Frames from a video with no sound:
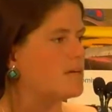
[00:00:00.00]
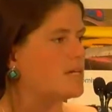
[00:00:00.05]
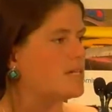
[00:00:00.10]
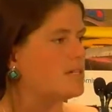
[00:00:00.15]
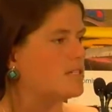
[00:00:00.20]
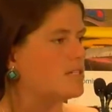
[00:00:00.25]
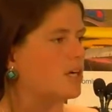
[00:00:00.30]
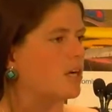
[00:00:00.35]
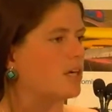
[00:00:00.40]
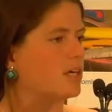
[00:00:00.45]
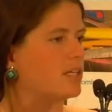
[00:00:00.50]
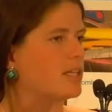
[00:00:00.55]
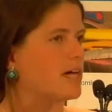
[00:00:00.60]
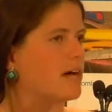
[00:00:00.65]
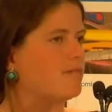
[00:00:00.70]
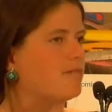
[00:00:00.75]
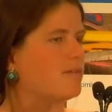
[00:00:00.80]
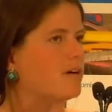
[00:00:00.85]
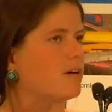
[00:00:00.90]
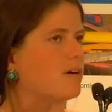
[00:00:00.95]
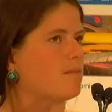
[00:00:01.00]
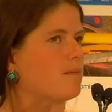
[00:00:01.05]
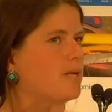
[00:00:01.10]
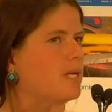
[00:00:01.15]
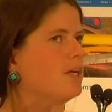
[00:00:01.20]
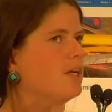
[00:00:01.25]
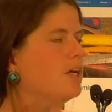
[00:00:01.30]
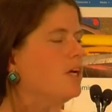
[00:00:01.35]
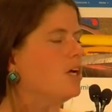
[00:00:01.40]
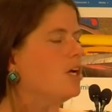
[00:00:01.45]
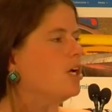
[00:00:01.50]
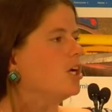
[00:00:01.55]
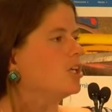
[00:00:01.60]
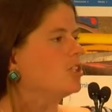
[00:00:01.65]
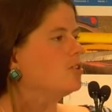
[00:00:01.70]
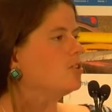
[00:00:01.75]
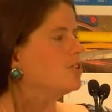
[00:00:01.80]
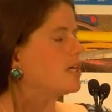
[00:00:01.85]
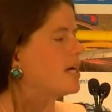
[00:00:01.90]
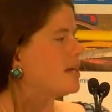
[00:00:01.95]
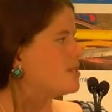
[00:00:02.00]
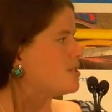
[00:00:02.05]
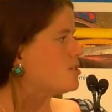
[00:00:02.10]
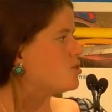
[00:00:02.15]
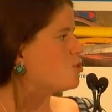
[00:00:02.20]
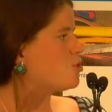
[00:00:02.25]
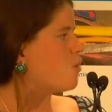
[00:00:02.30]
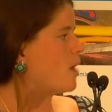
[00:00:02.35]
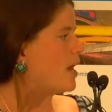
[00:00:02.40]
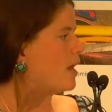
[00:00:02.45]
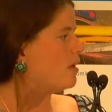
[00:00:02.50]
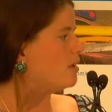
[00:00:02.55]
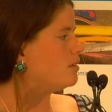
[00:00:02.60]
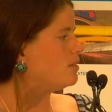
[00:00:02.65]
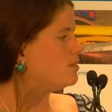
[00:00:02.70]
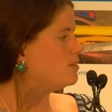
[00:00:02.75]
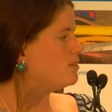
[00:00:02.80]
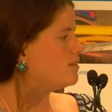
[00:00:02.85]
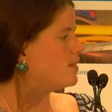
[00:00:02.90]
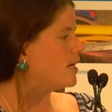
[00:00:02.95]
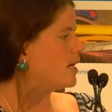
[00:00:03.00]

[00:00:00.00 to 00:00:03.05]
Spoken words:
He started that farm in 2012.